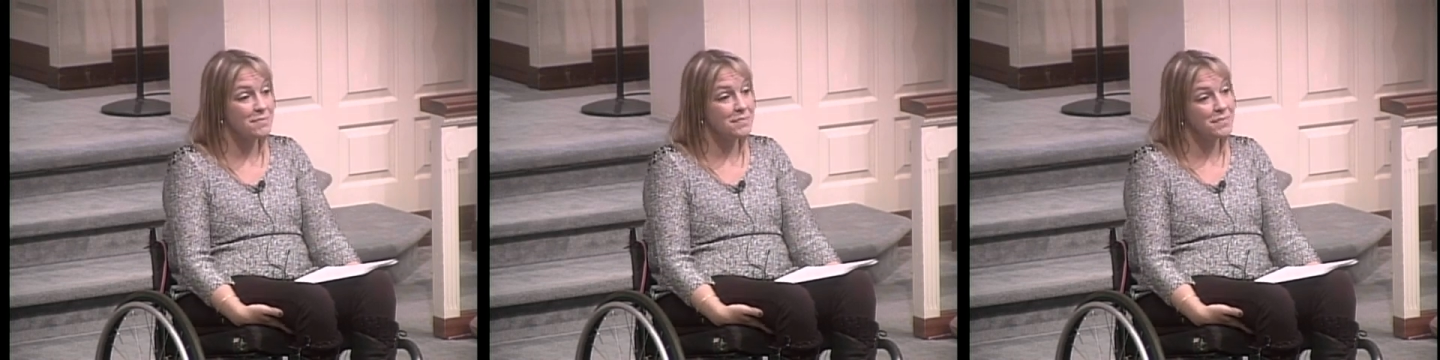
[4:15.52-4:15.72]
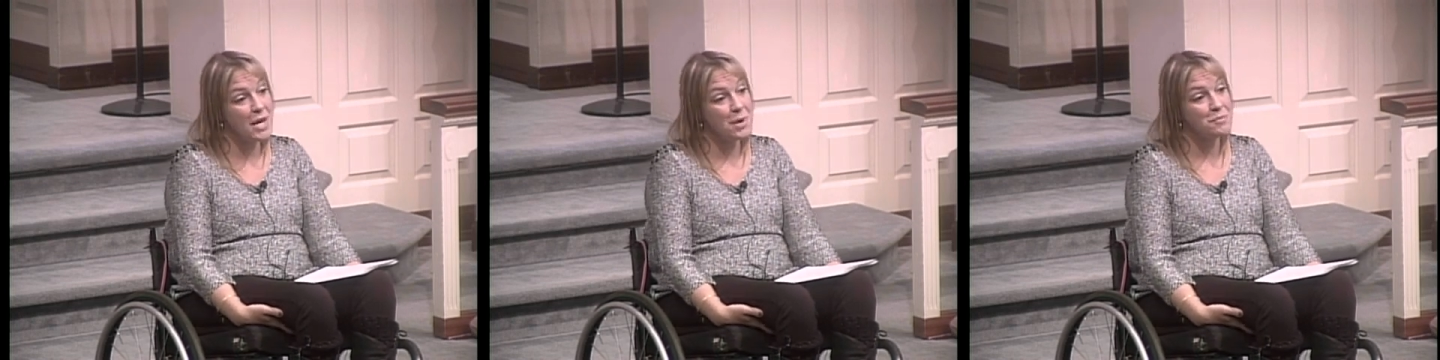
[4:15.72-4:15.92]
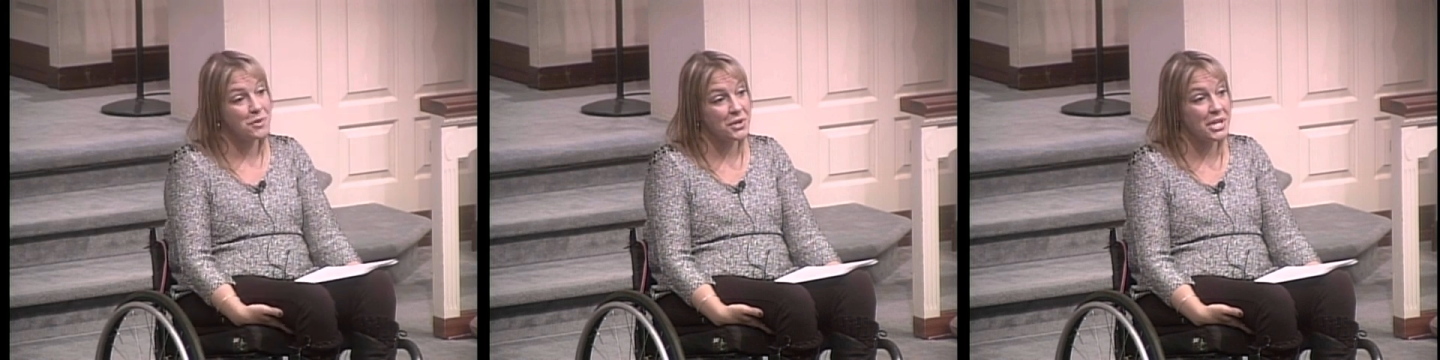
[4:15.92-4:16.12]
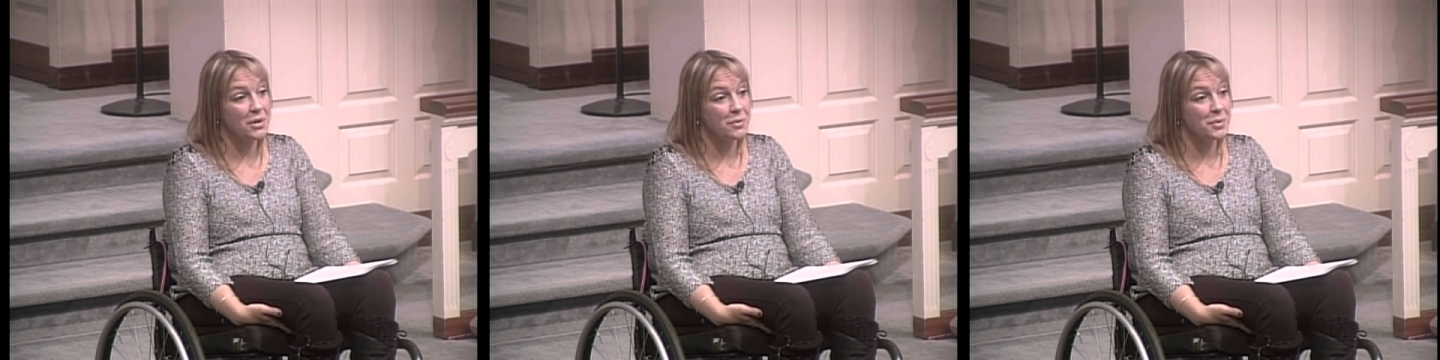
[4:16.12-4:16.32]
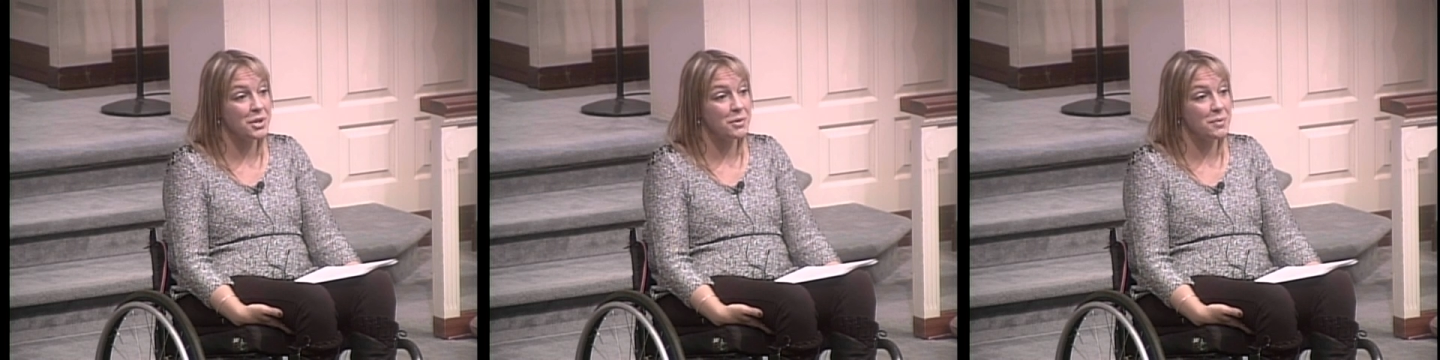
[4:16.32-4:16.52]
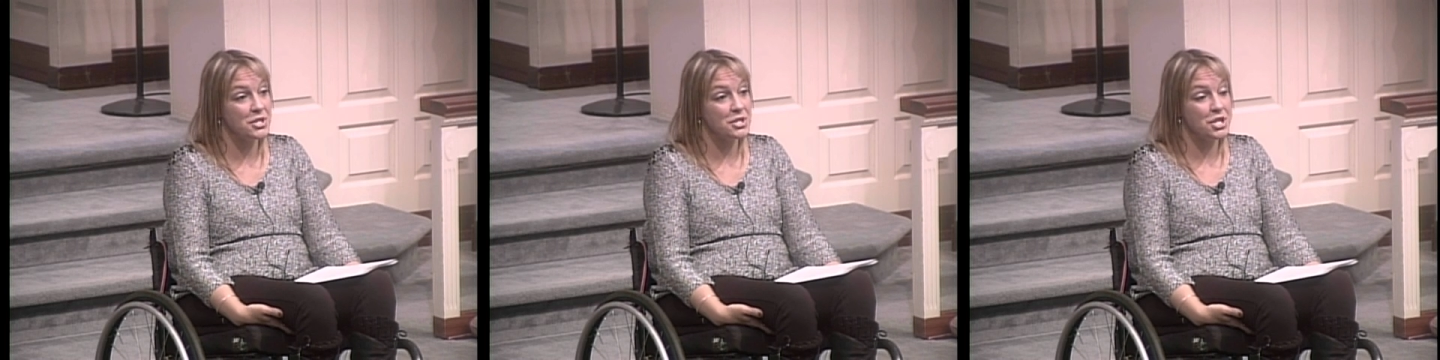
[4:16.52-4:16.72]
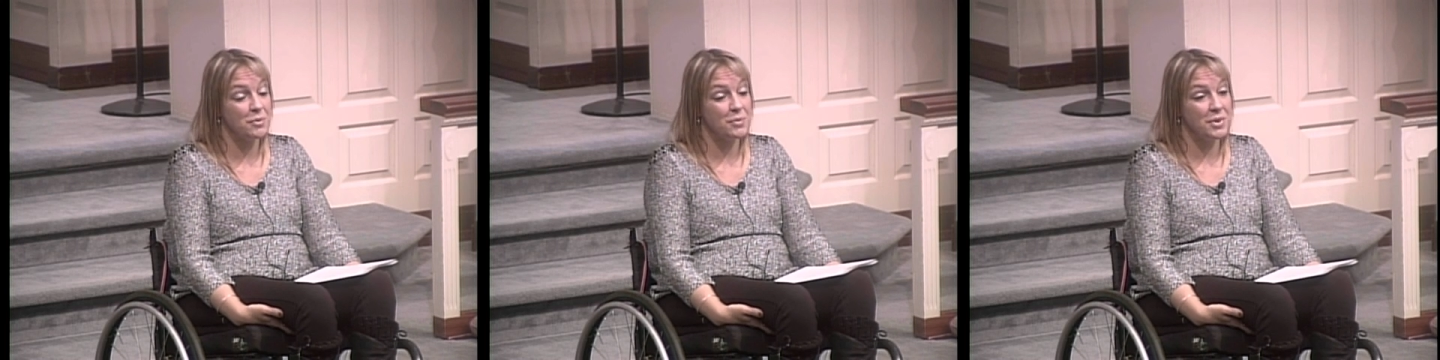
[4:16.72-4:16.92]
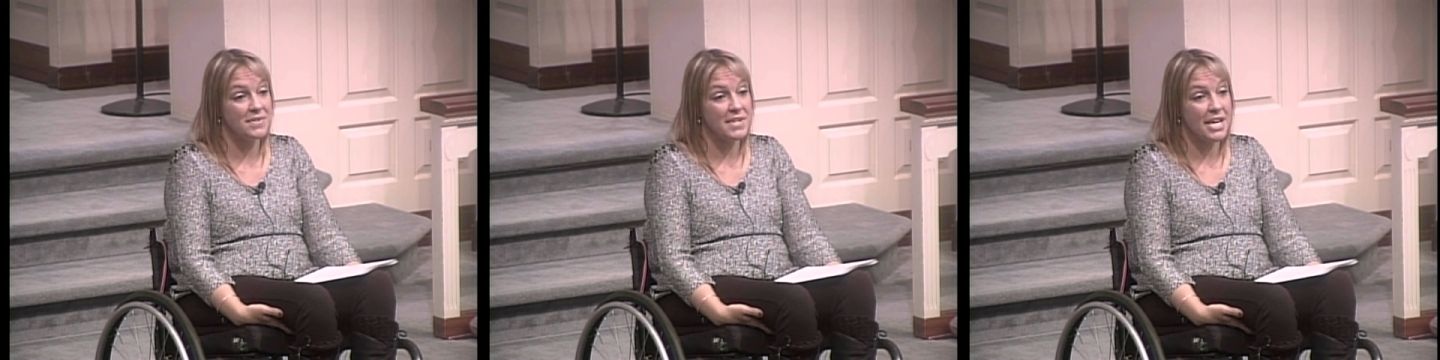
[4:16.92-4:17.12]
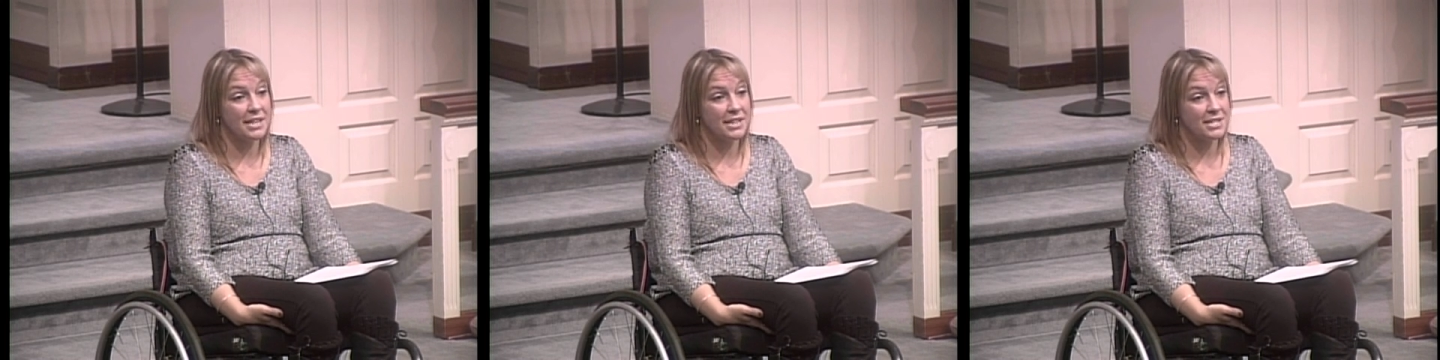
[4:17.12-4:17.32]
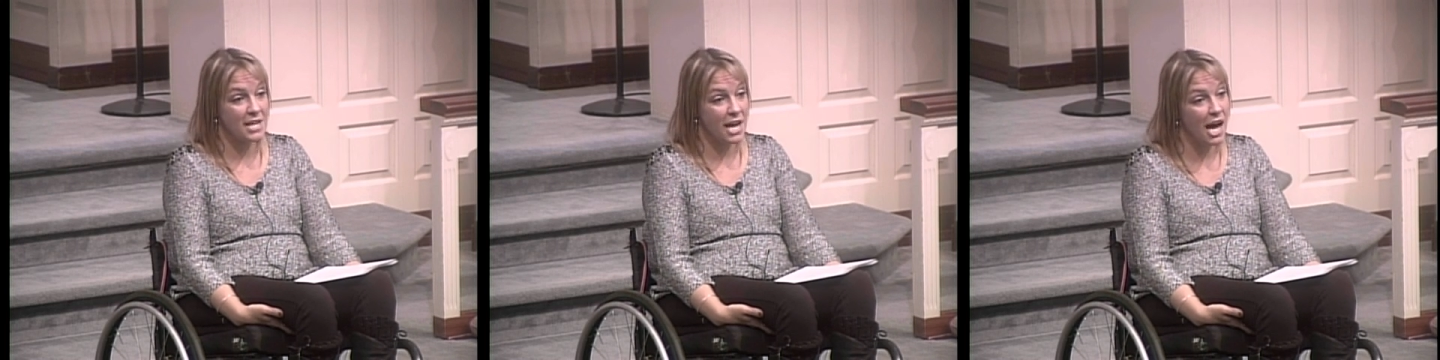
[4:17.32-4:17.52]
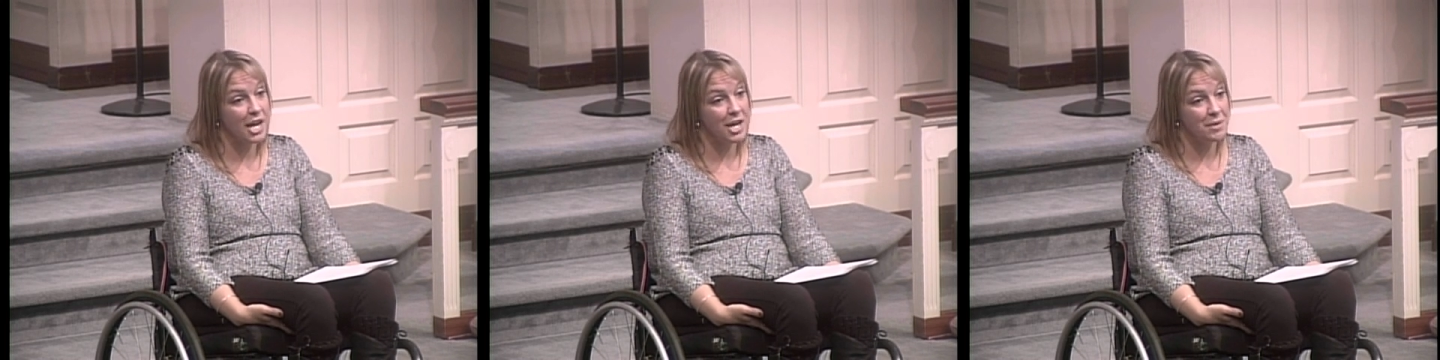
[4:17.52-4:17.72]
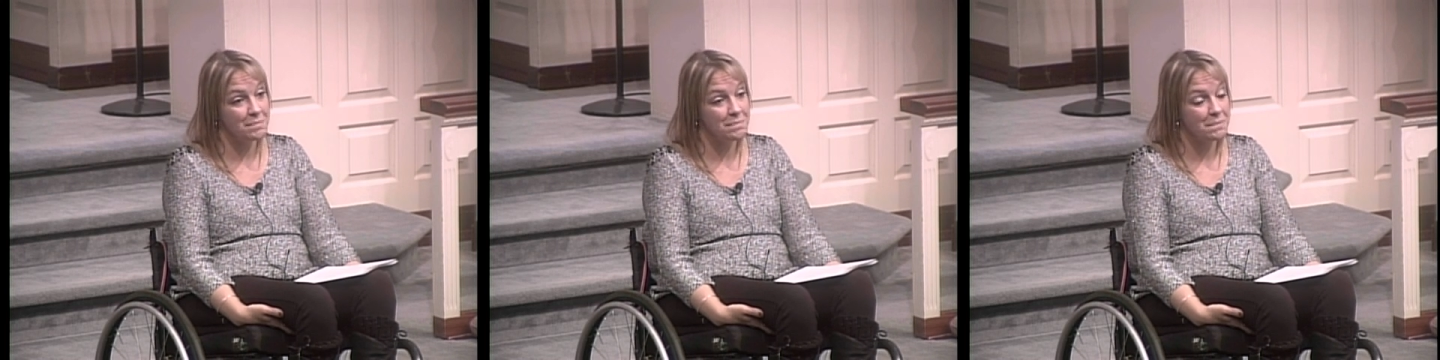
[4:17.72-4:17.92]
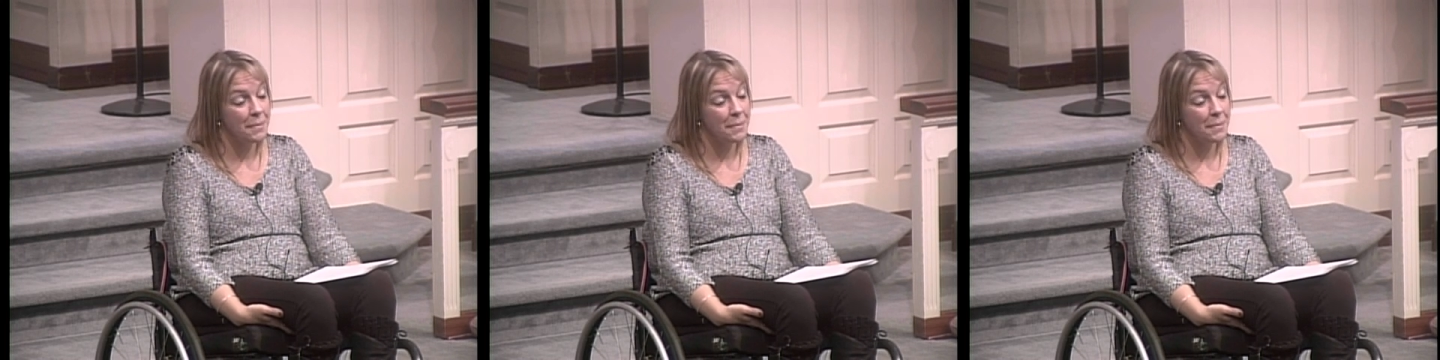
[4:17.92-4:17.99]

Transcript: That morning, I really wish I would have taken the time.